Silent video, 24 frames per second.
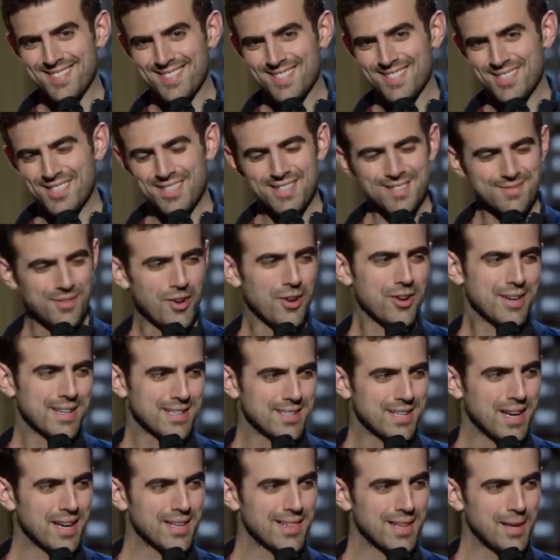She's very
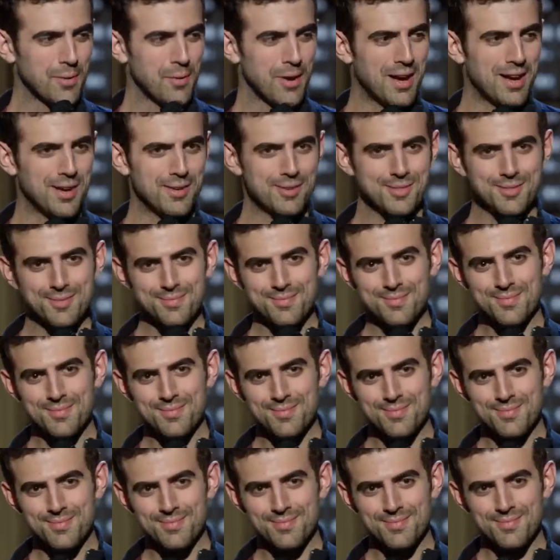tightly wound.
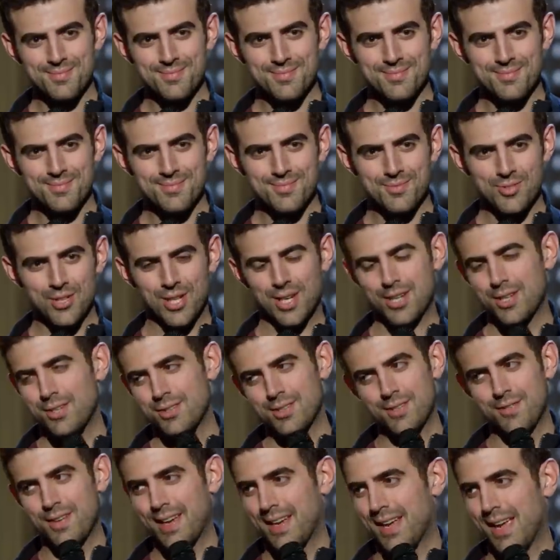She could use
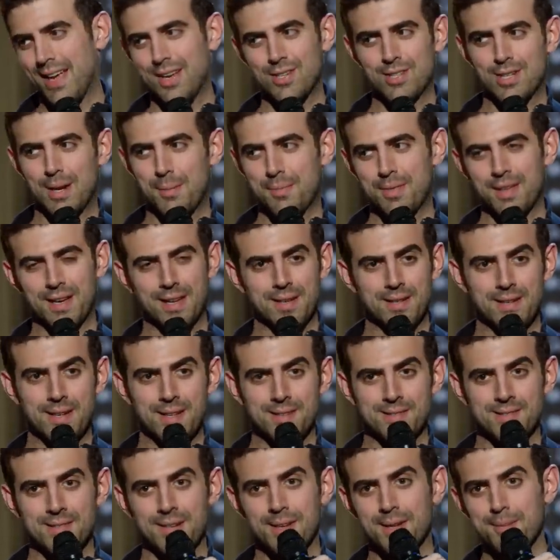a vacation. I'm thinking
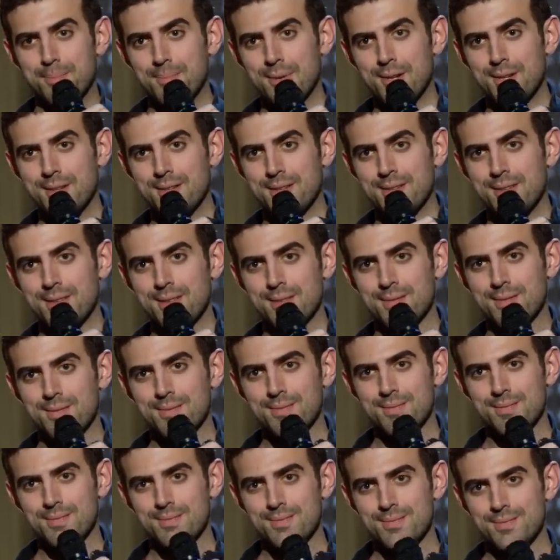Disney, but you
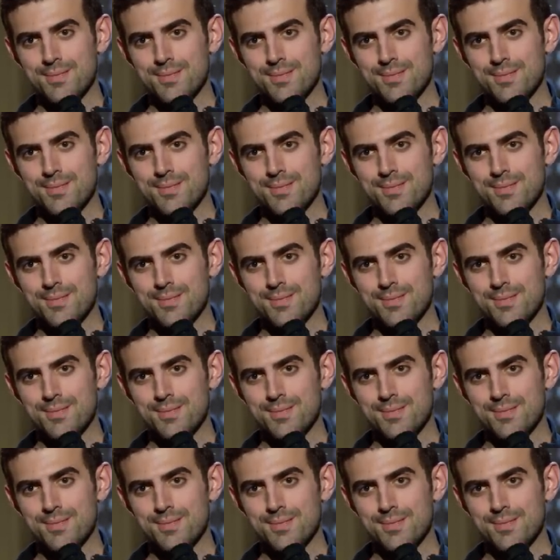know.